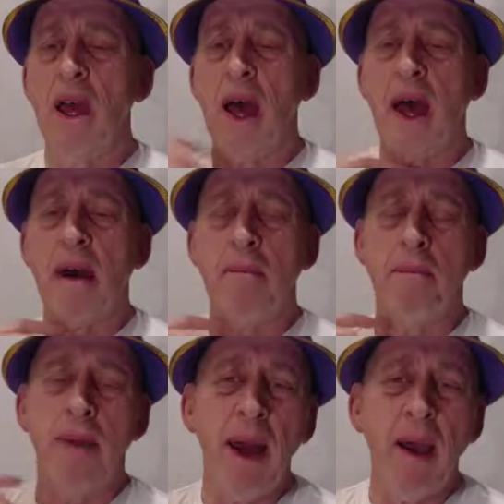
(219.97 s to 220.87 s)

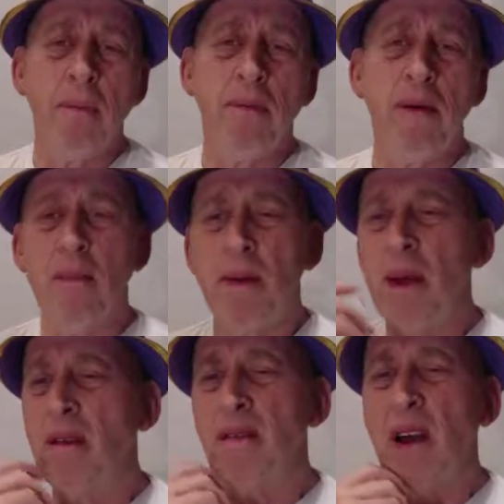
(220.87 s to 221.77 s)
black
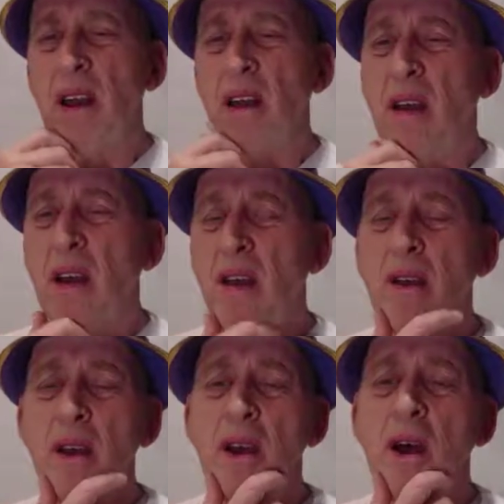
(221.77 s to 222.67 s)
probably, I don't know,
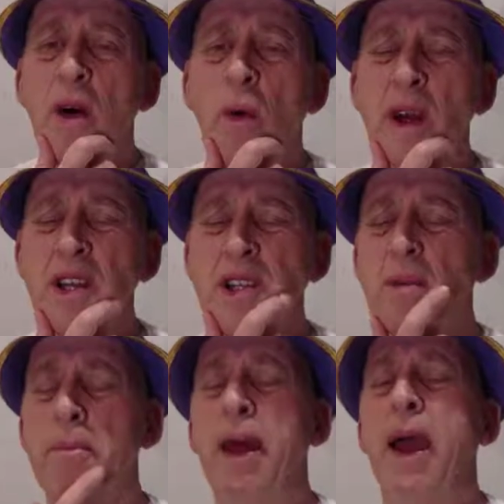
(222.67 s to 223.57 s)
what
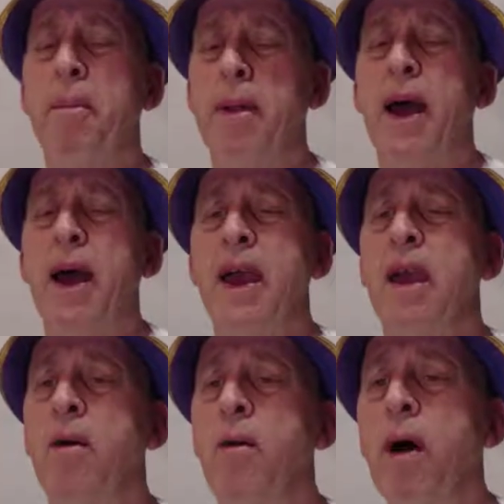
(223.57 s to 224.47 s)
should black play
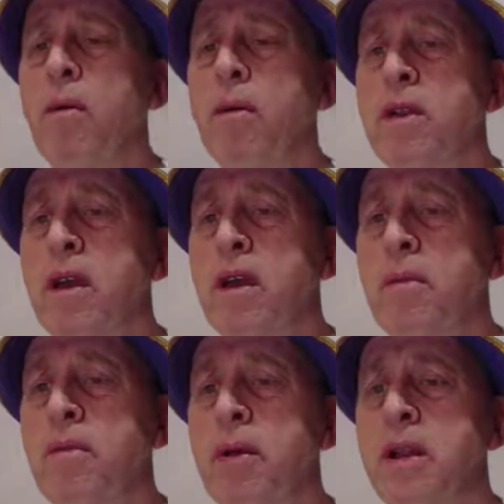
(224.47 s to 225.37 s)
here? What would the
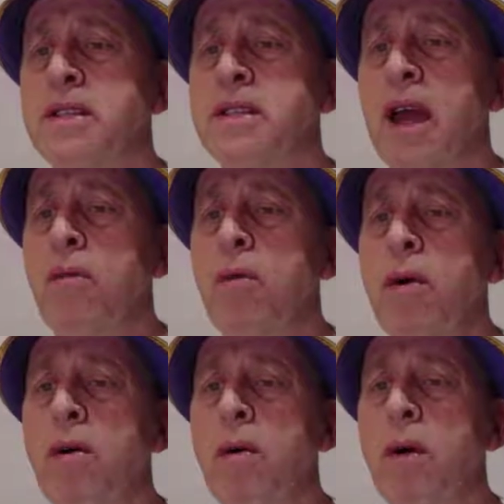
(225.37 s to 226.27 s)
computer say?
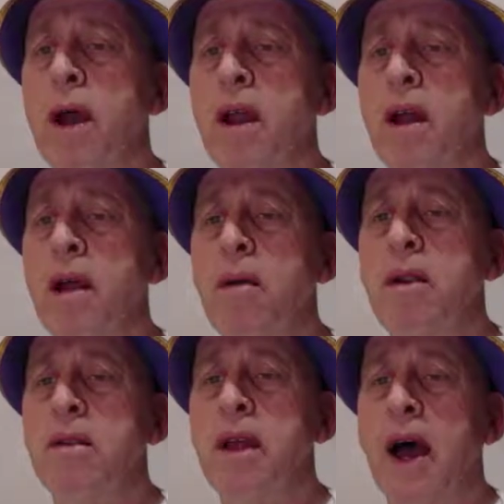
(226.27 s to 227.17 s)
Real quickly, I don't
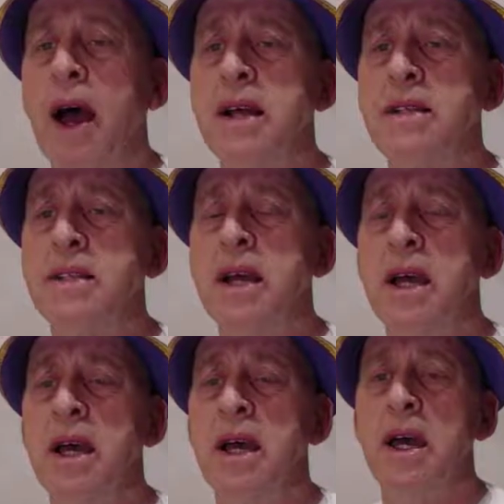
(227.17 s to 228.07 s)
want to ask
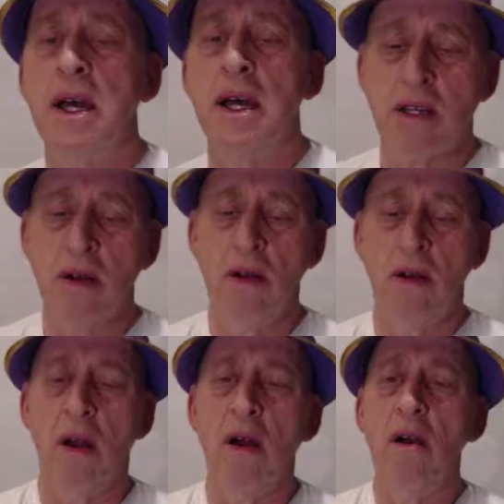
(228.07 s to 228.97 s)
it too
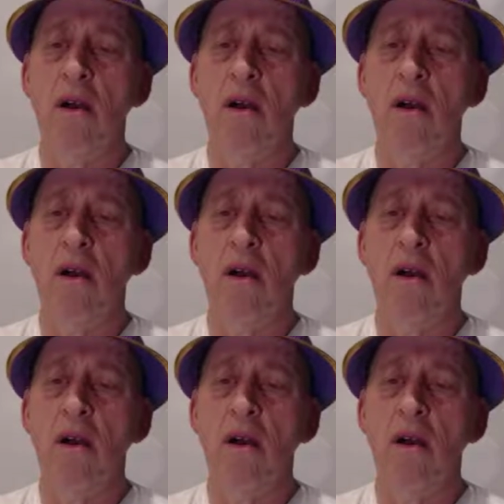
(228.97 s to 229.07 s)
long.